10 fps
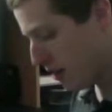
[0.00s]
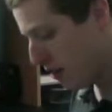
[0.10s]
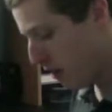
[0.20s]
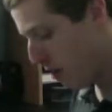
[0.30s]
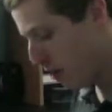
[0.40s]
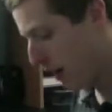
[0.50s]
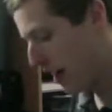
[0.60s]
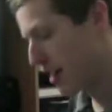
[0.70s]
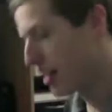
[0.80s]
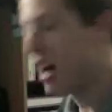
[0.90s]
Well, before I
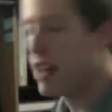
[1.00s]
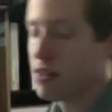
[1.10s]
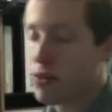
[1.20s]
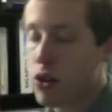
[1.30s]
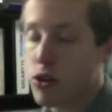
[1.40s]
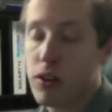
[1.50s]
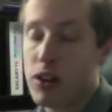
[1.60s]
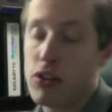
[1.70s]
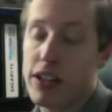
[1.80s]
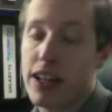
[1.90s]
get to cons, of course,
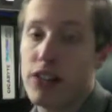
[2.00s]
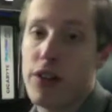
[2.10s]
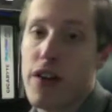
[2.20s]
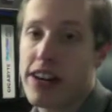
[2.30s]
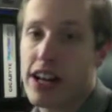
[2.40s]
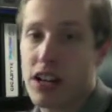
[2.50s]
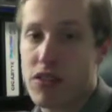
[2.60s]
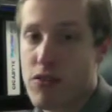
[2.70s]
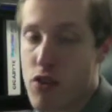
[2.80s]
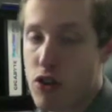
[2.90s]
Windows 8 is very
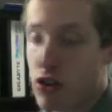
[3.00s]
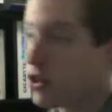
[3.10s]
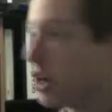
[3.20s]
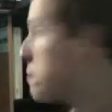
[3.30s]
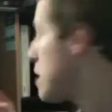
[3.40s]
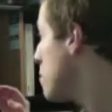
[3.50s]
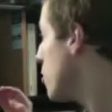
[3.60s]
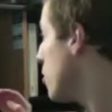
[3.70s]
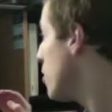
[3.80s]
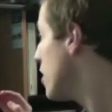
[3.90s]
controversial. Some
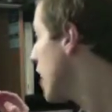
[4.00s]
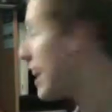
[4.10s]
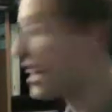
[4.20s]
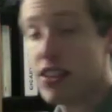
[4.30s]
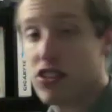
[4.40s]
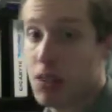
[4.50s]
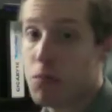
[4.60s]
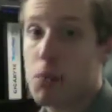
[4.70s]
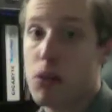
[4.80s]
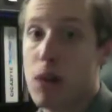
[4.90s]
people like it, some
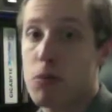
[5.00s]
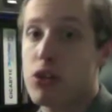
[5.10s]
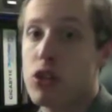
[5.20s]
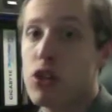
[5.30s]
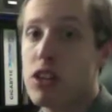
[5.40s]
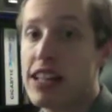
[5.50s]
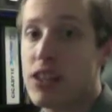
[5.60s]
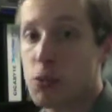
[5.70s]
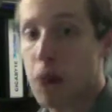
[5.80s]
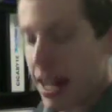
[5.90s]
people absolutely
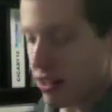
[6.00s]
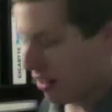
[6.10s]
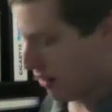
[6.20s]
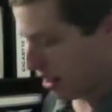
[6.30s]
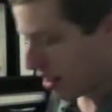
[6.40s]
despise of it.